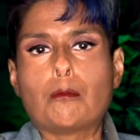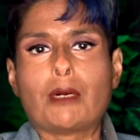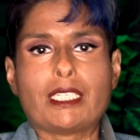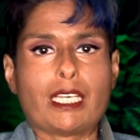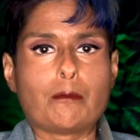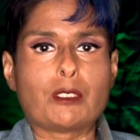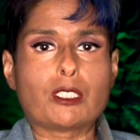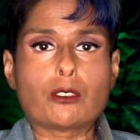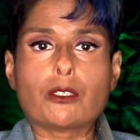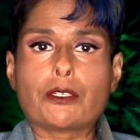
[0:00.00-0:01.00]
My name
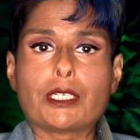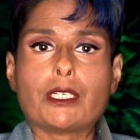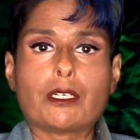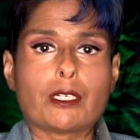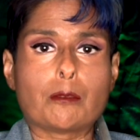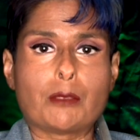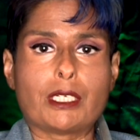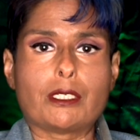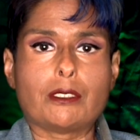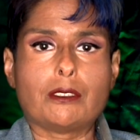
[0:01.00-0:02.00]
is Glorie
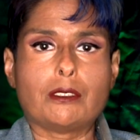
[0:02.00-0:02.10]
Jaramillo,